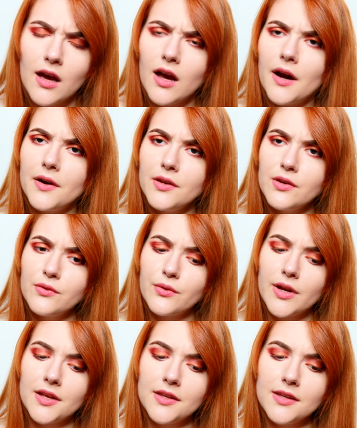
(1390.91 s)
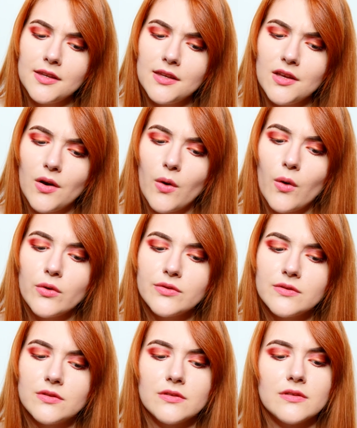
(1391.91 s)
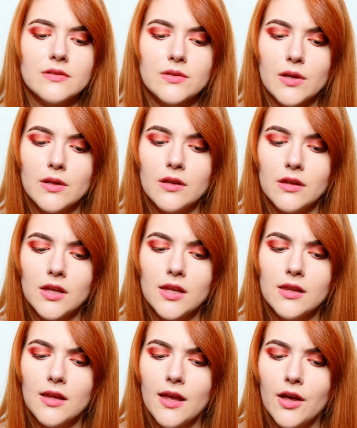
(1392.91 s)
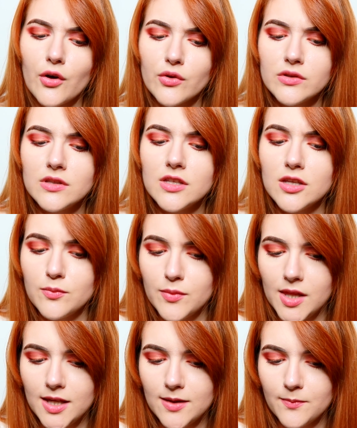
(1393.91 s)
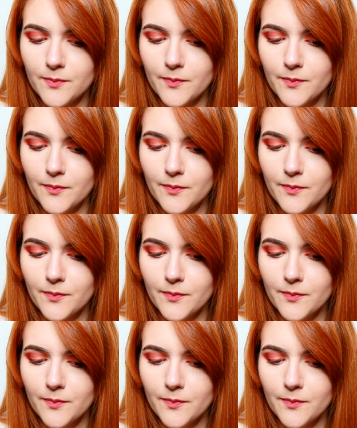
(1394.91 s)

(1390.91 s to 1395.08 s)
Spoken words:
"Are you ready?" Austin said and inhaled deeply.